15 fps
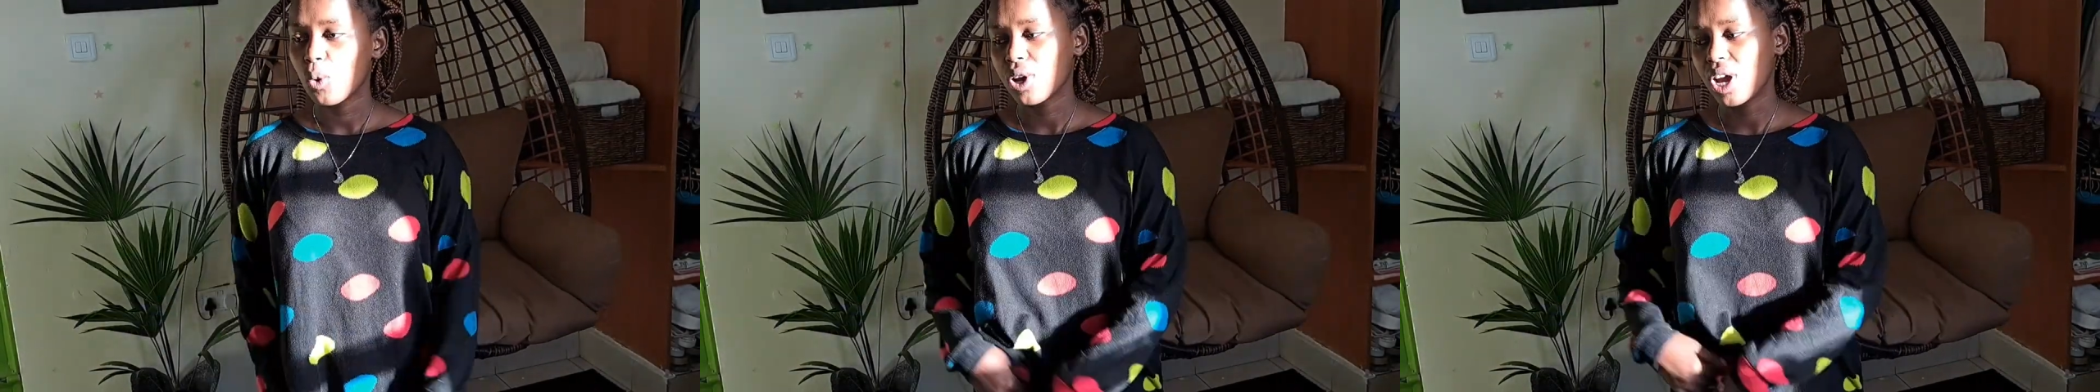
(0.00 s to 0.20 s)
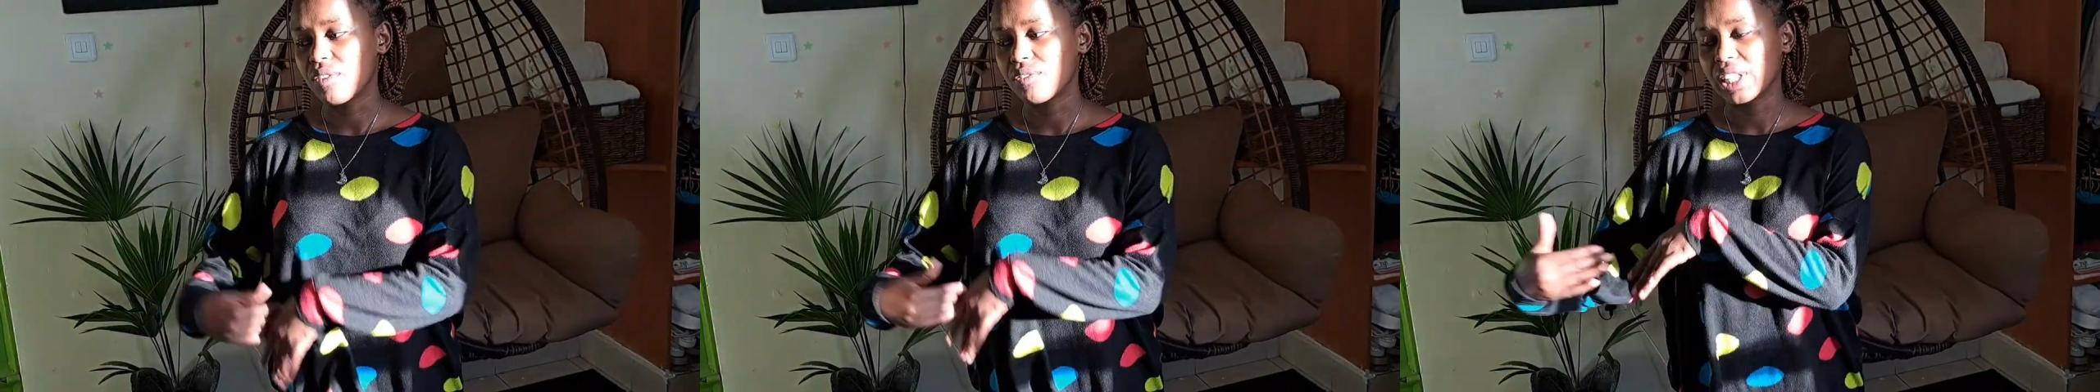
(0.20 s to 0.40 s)

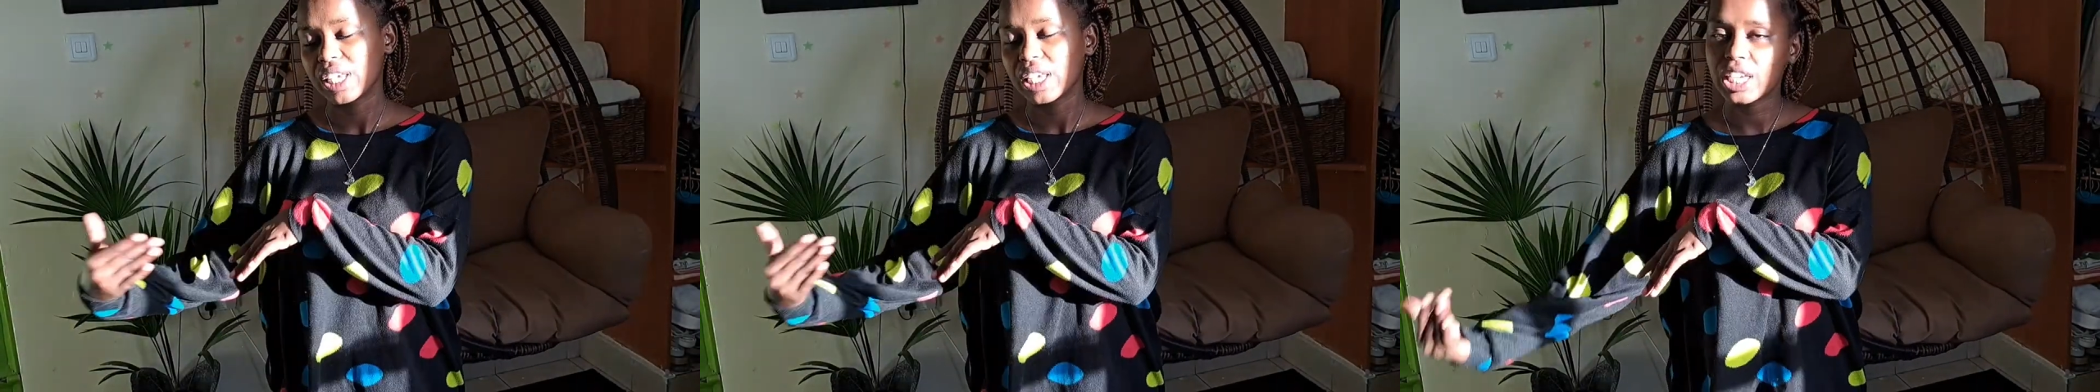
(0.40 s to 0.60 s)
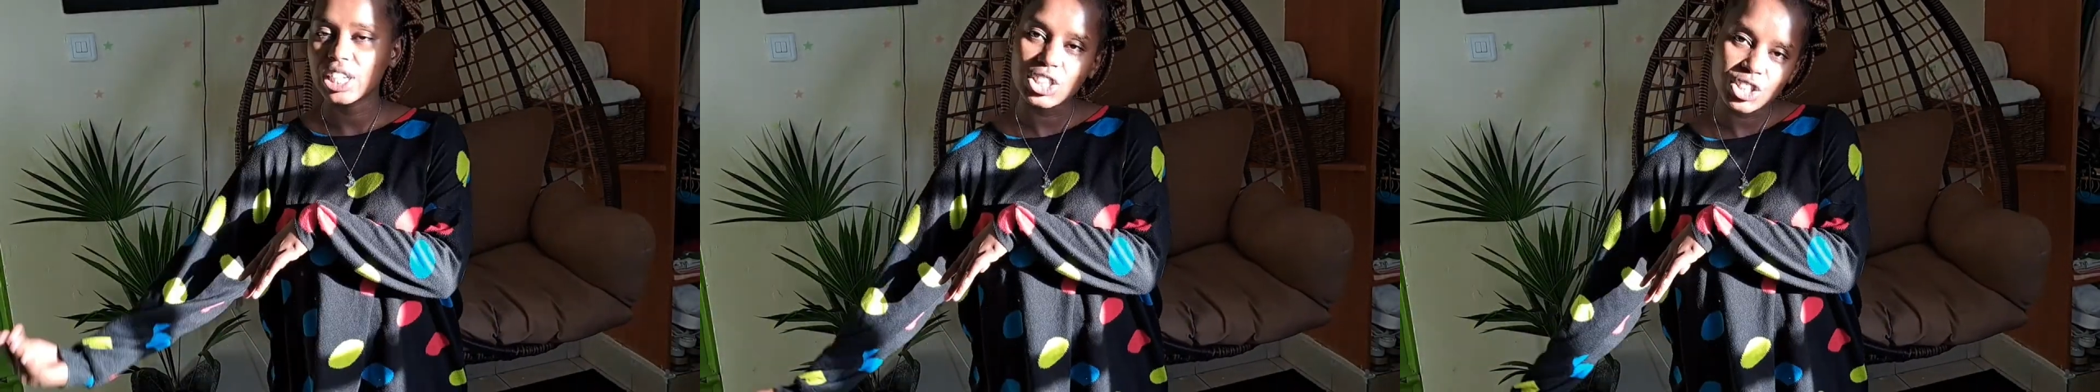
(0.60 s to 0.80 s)
We have the
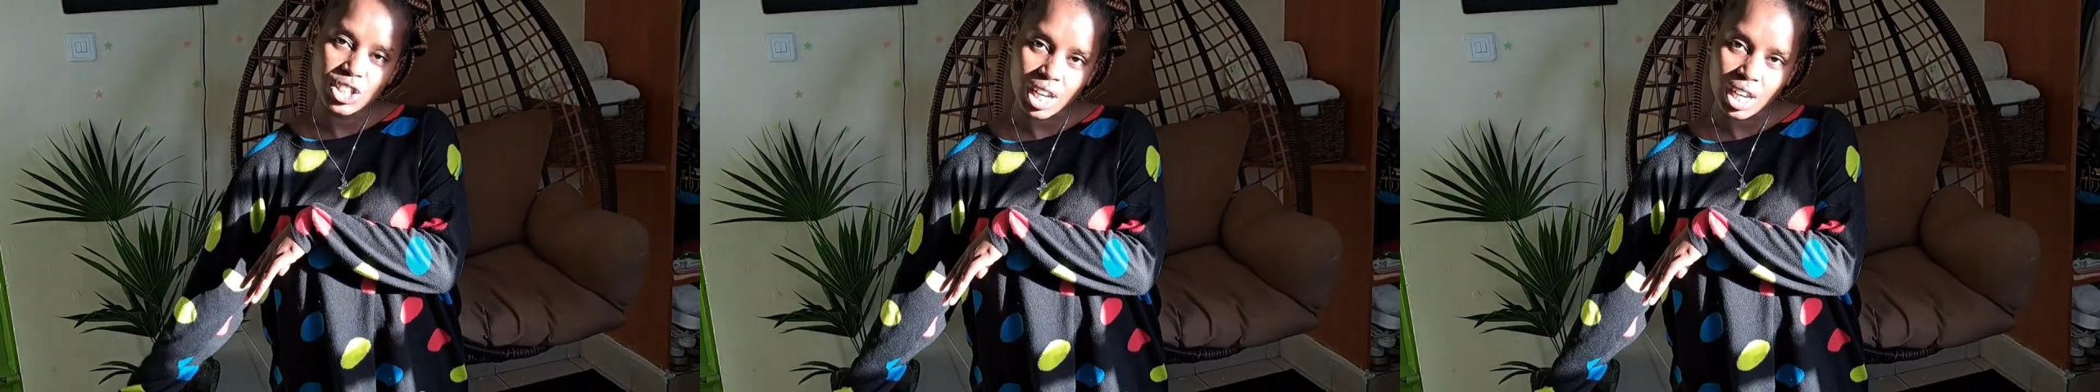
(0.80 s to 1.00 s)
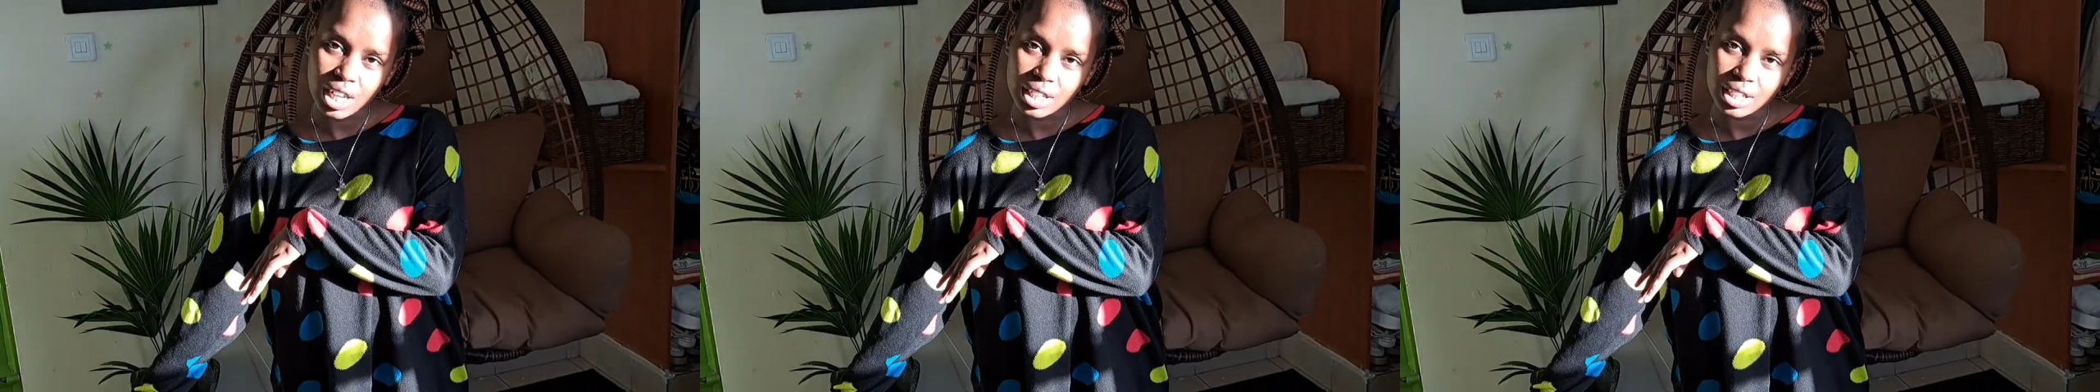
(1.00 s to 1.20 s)

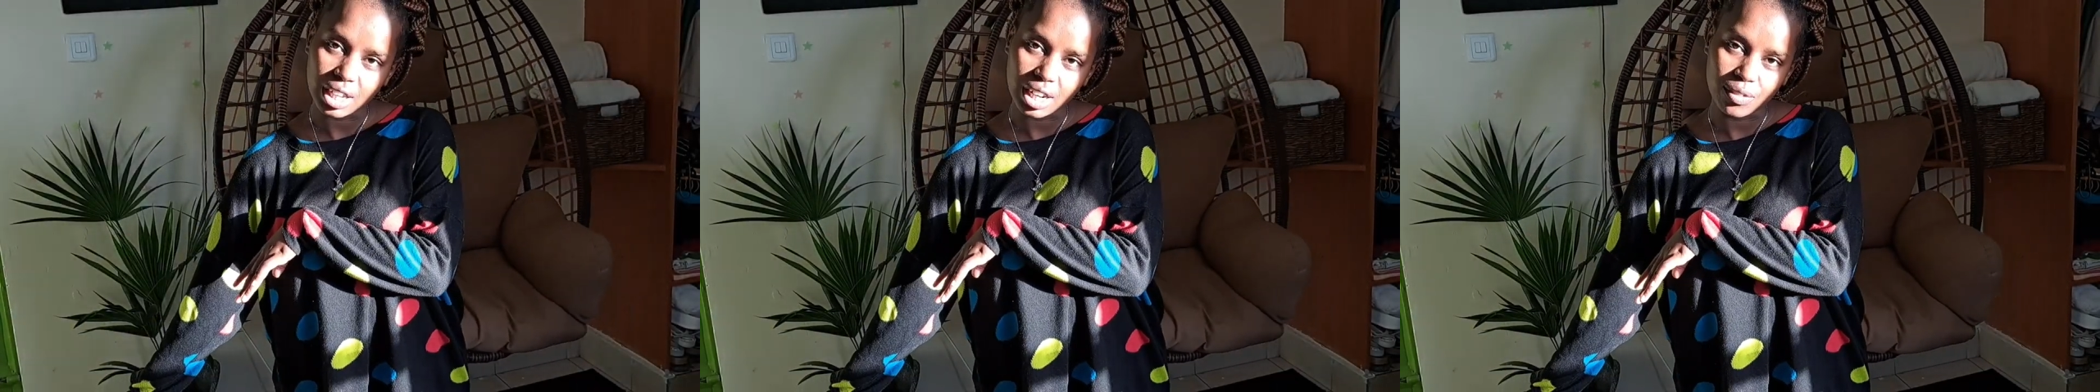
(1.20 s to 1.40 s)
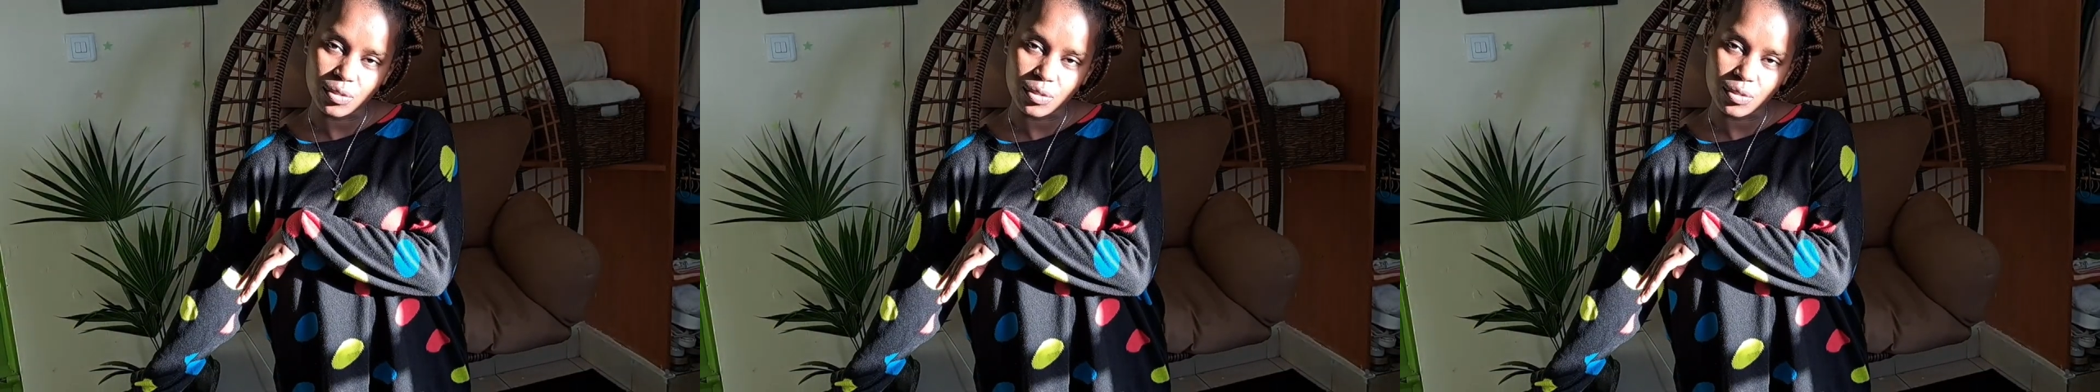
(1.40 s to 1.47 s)
kitchen that